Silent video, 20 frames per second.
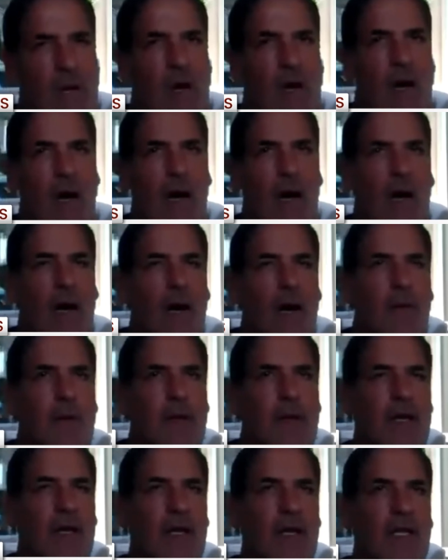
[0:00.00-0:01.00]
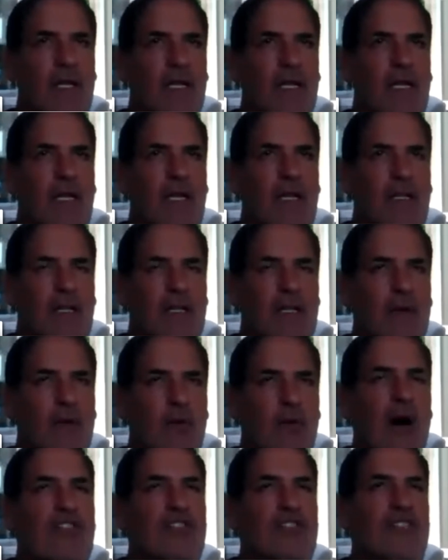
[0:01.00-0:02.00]

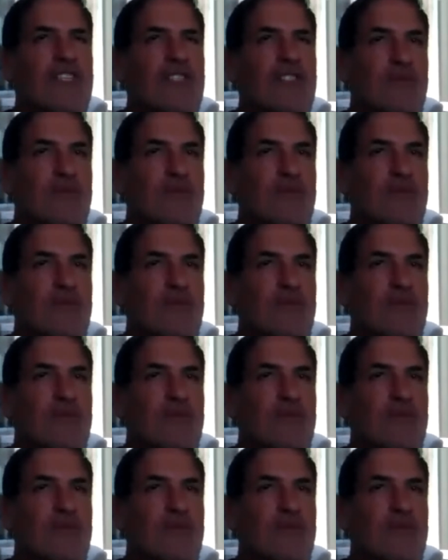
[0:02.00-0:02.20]
Well, I'll do this.